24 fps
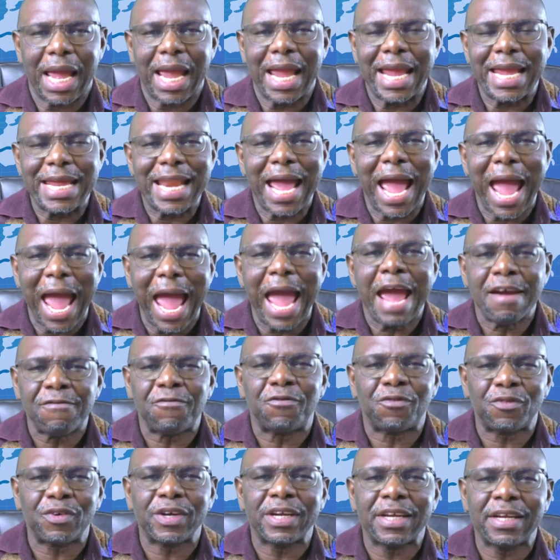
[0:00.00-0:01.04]
In
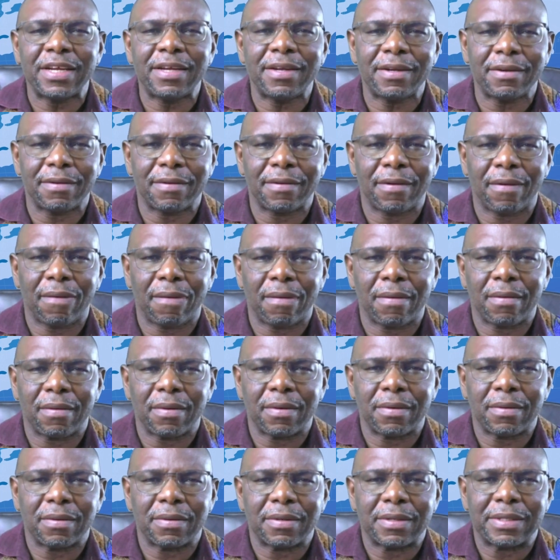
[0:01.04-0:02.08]
every
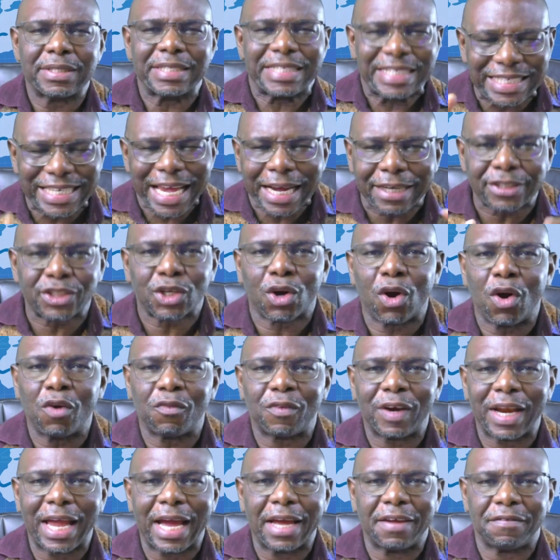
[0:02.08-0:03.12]
sector
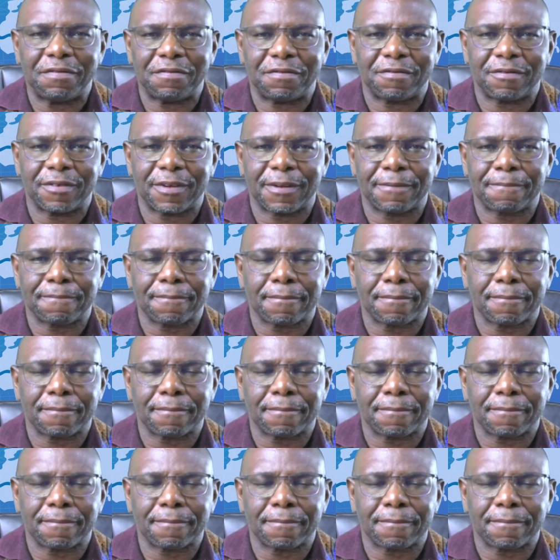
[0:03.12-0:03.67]
of life,